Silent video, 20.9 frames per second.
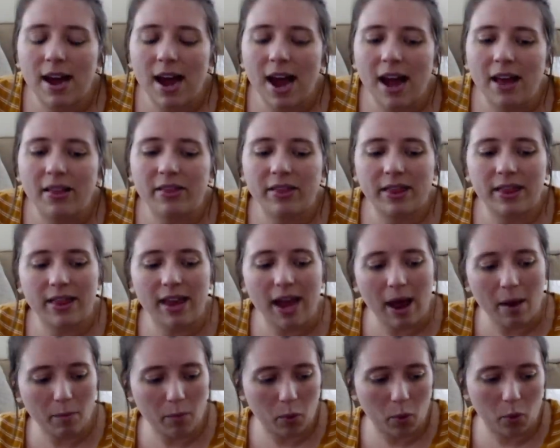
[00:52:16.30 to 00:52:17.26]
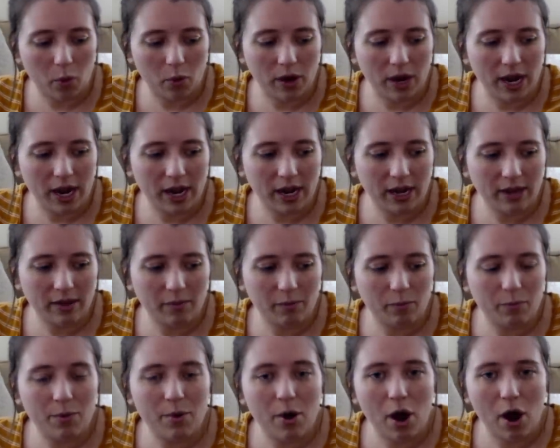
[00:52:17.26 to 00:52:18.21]
at that point,
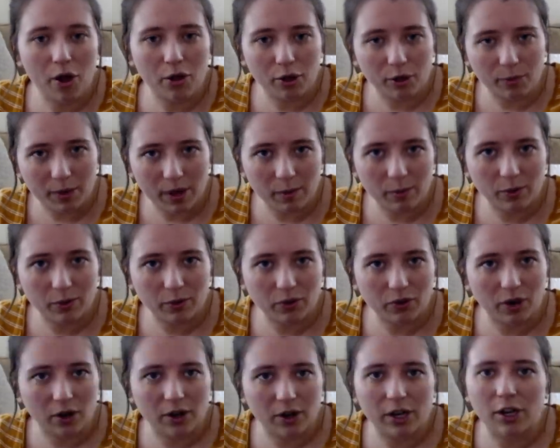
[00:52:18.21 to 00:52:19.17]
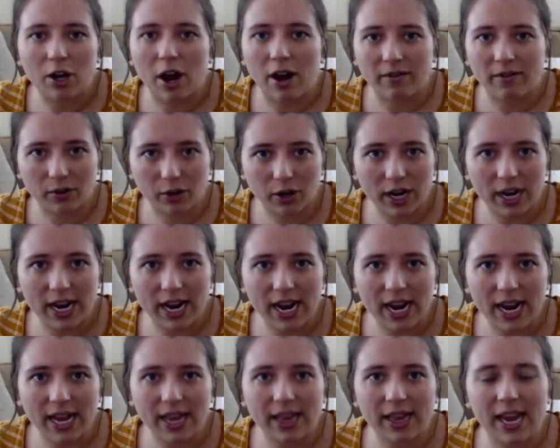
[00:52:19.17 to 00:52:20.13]
other people started covering
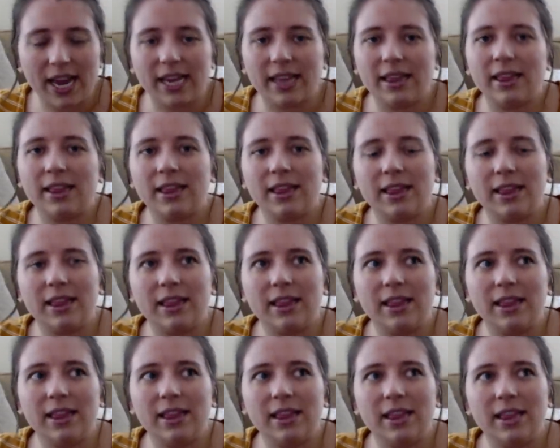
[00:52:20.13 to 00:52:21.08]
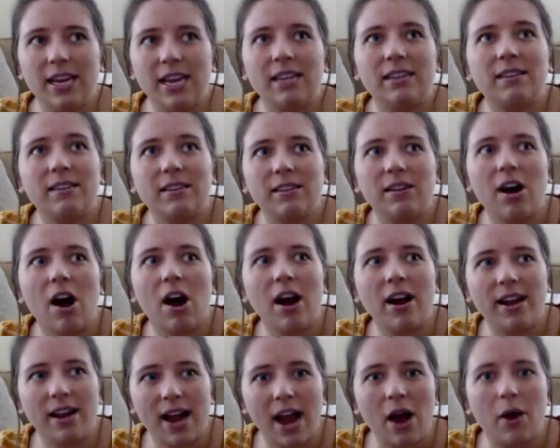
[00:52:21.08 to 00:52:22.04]
it. Like, it's
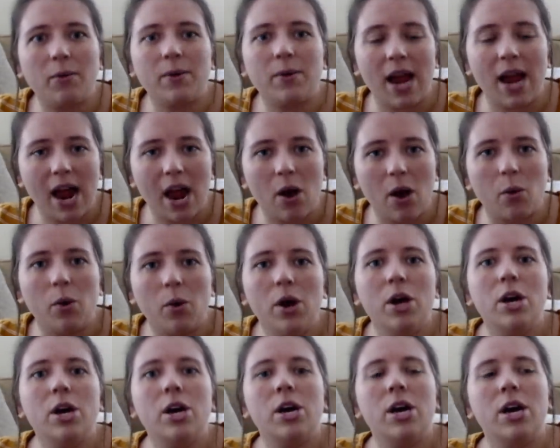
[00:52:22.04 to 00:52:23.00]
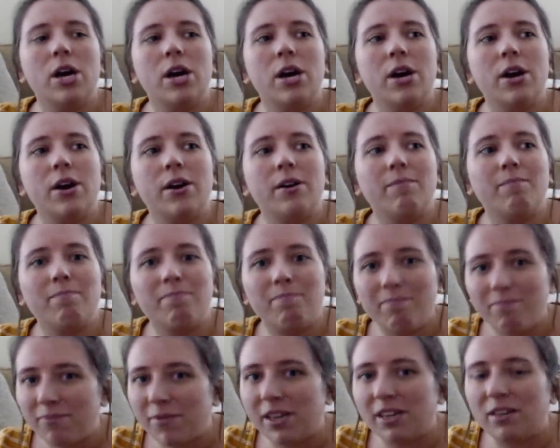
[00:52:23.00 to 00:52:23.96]
gotten out now.
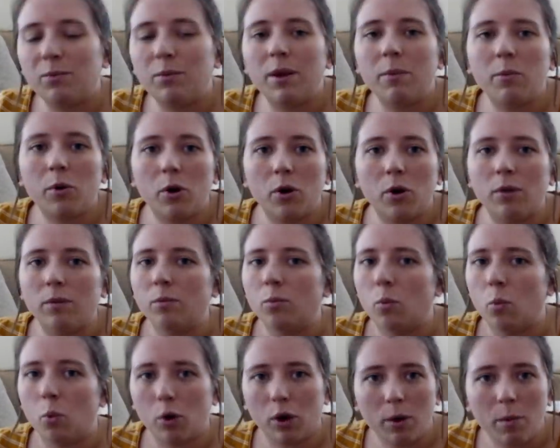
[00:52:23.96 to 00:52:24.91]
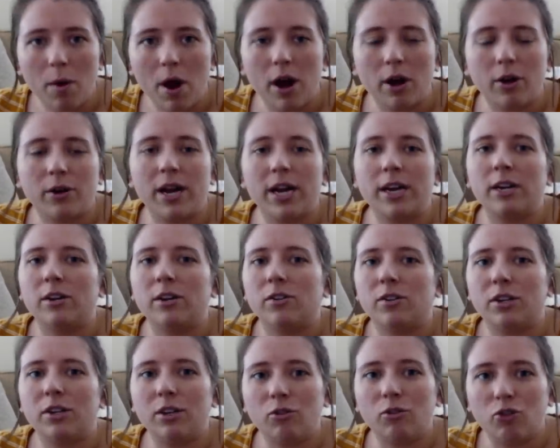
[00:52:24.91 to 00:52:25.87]
These people were
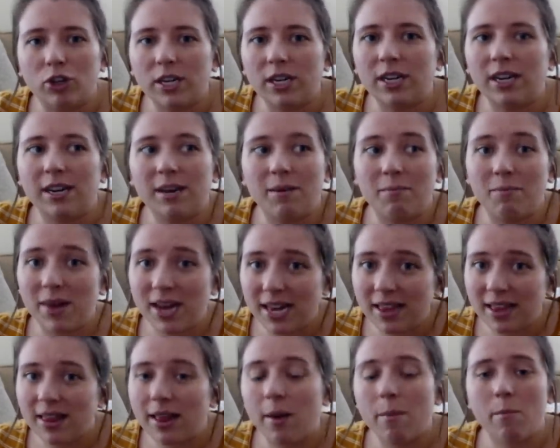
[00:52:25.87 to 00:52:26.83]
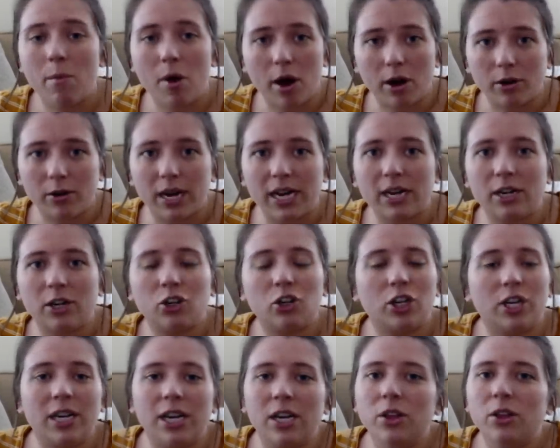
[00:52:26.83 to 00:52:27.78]
moderators. Eugenia made them moderators.
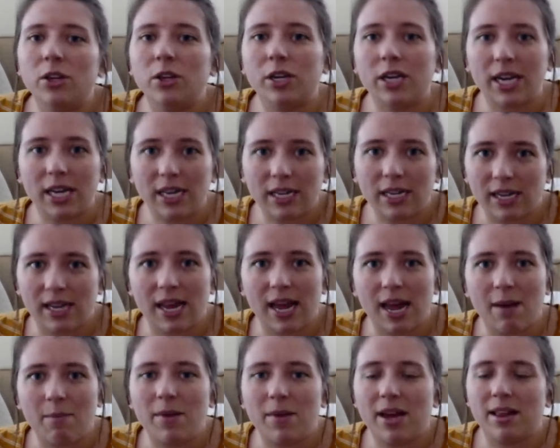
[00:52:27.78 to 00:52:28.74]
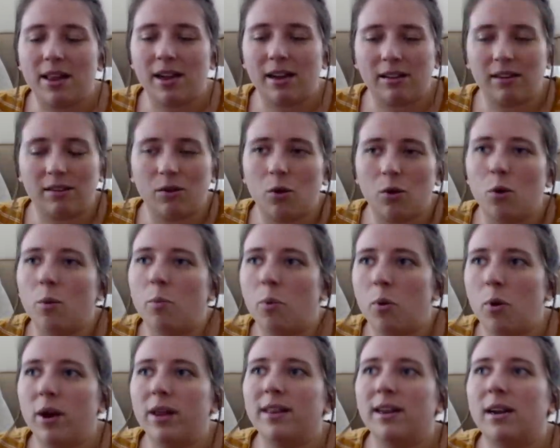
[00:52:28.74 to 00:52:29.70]
She didn't look into them. And that's the whole
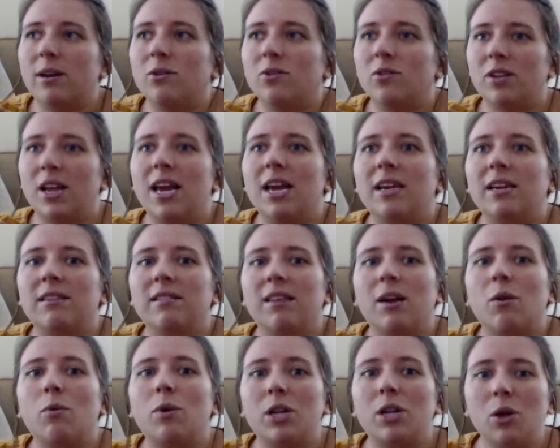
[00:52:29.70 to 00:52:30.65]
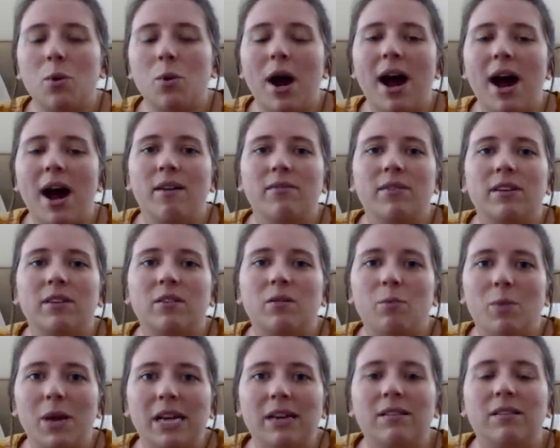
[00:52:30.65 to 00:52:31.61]
point that I was saying is, like, when you have this
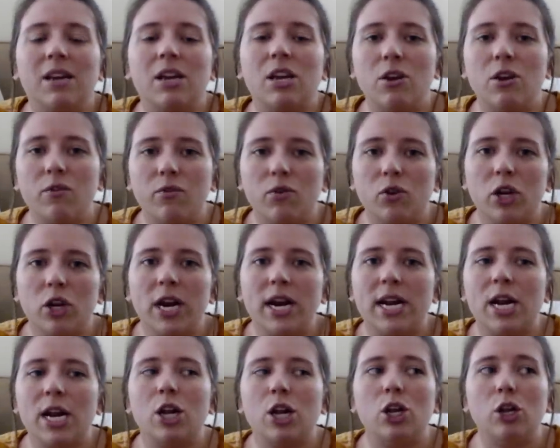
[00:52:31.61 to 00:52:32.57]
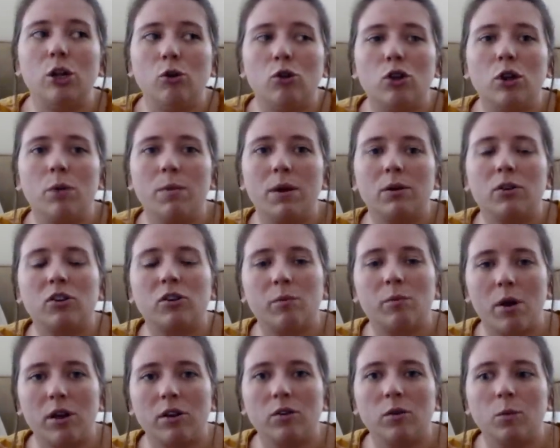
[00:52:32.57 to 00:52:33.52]
space that you've created, you should be
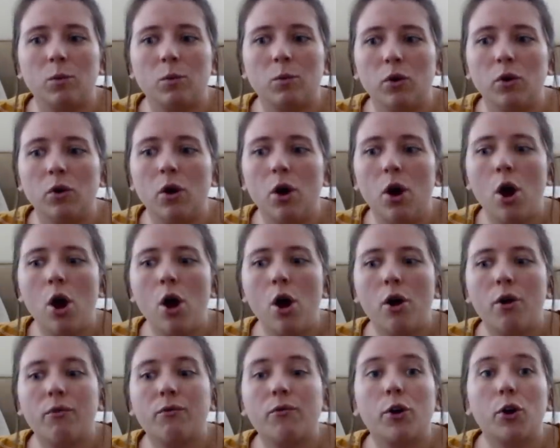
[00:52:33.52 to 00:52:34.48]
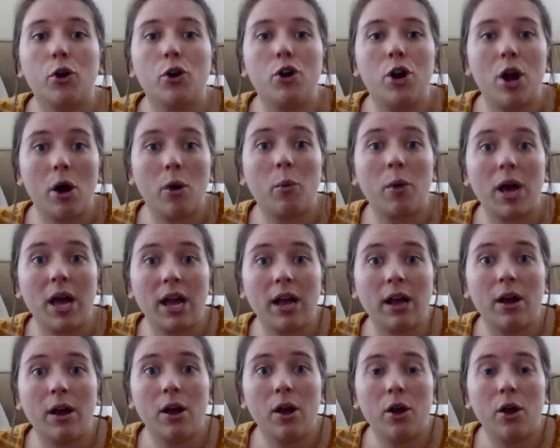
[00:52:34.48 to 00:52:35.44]
responsible for knowing